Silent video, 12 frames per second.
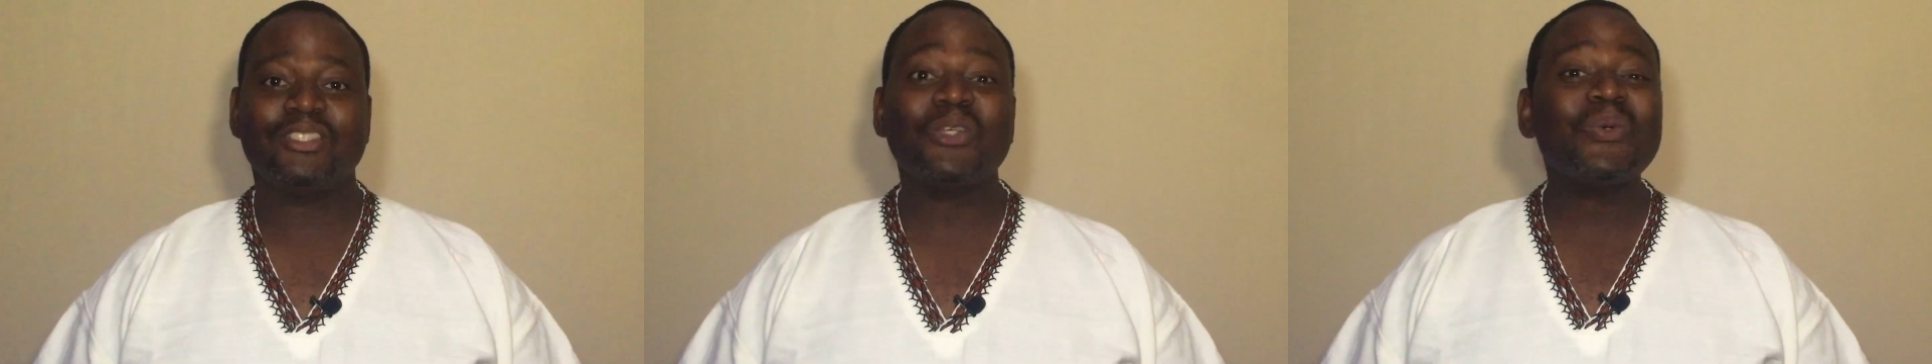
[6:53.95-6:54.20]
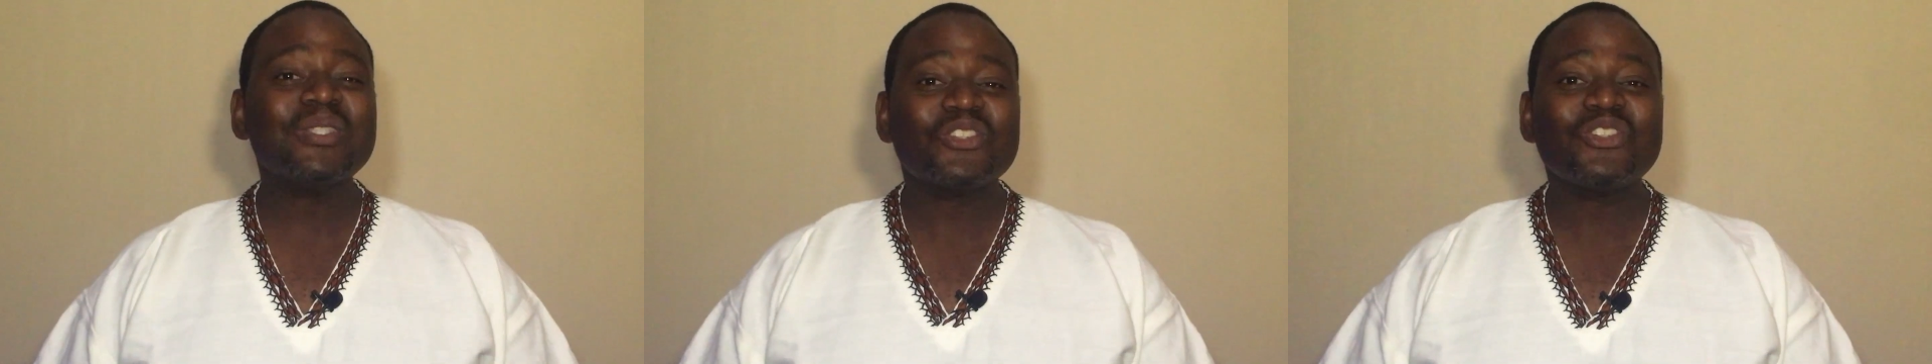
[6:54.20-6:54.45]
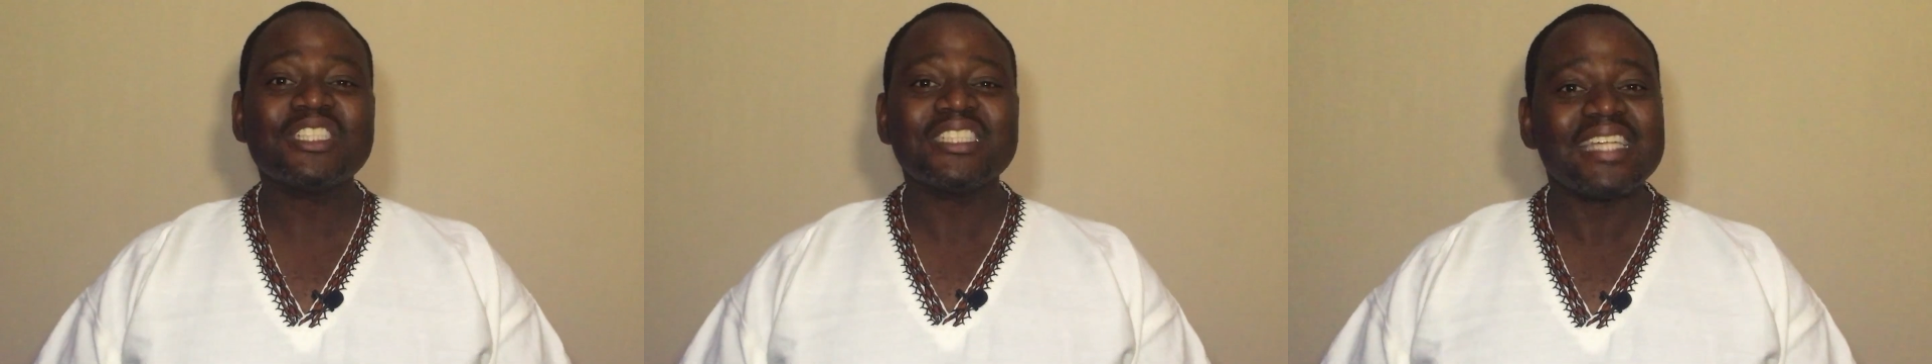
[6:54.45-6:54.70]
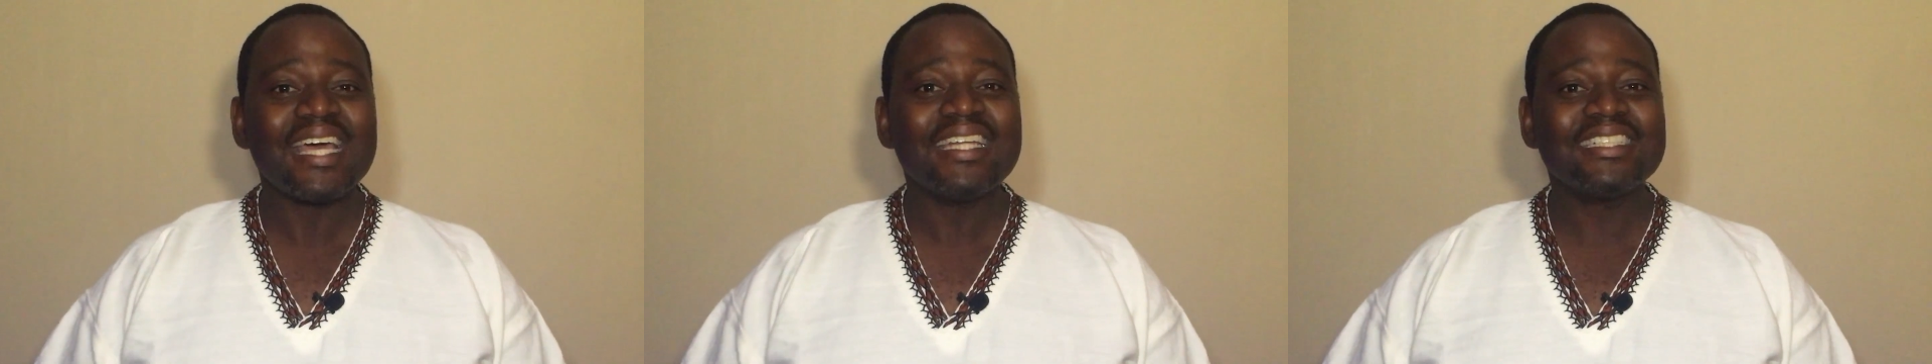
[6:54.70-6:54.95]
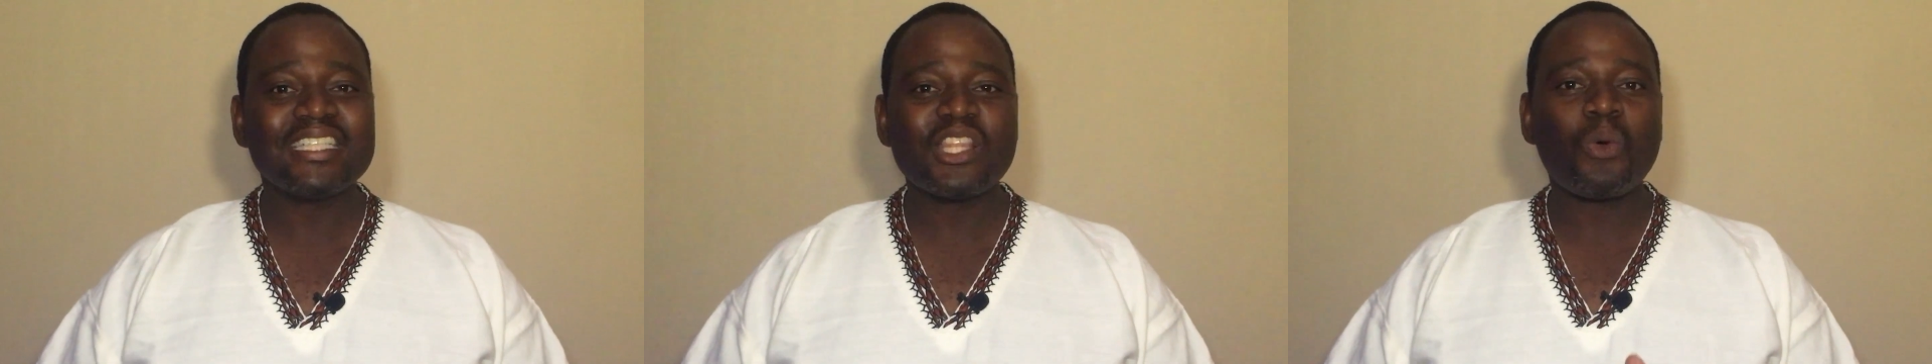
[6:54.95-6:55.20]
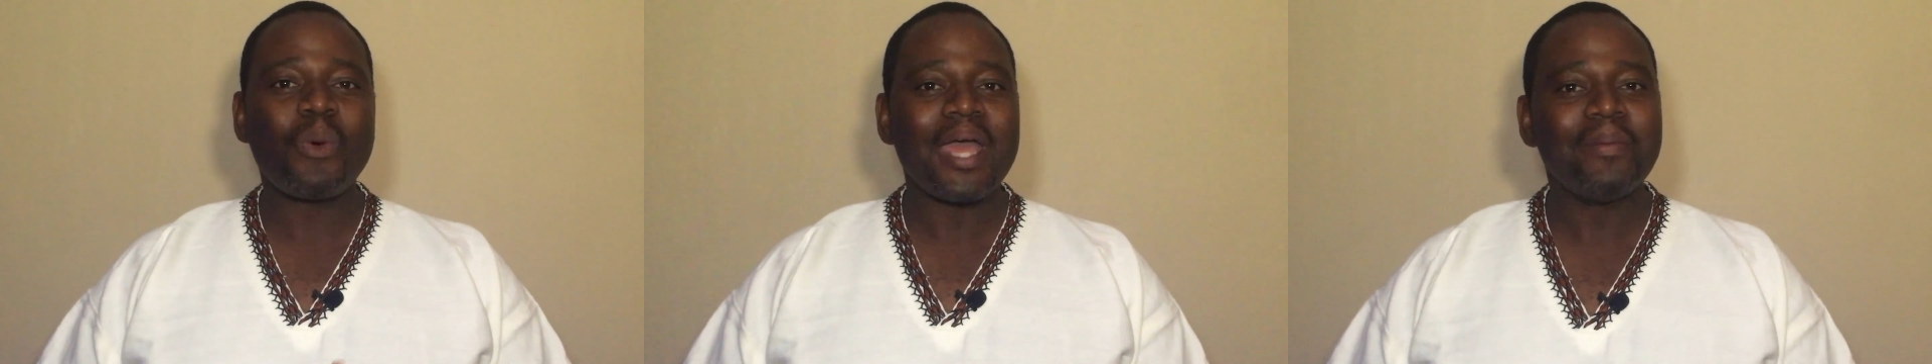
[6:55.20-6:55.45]
So is Christianity
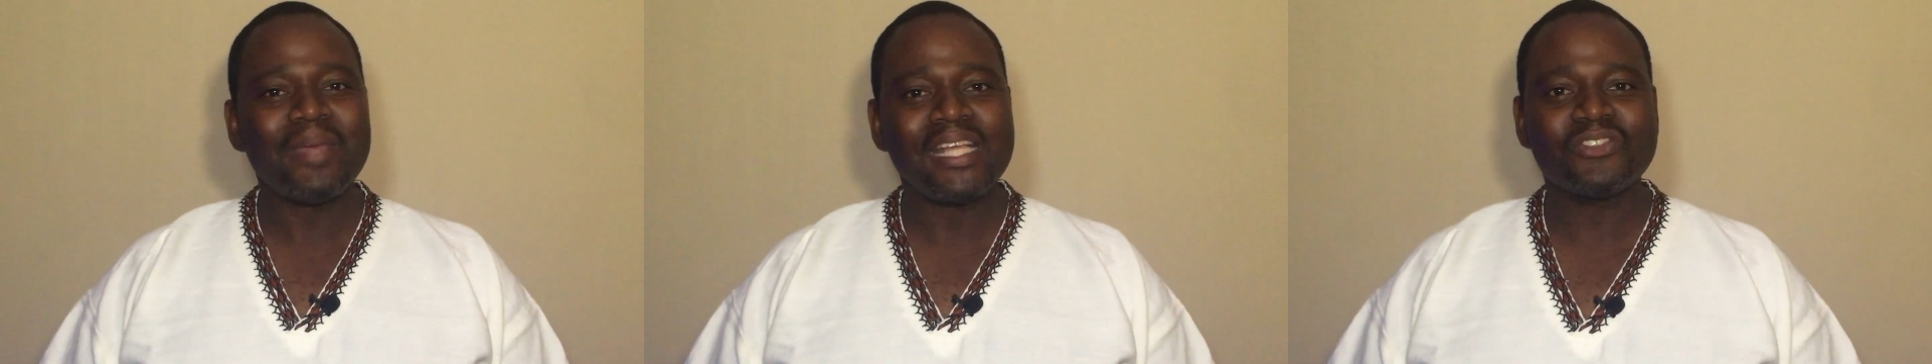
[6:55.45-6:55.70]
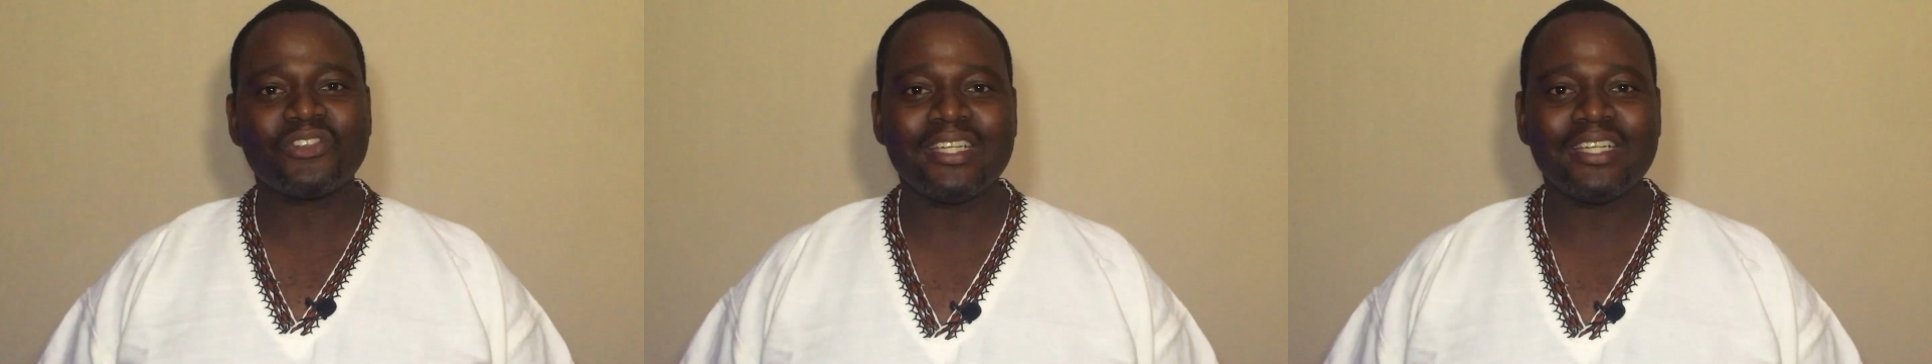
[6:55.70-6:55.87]
the white man's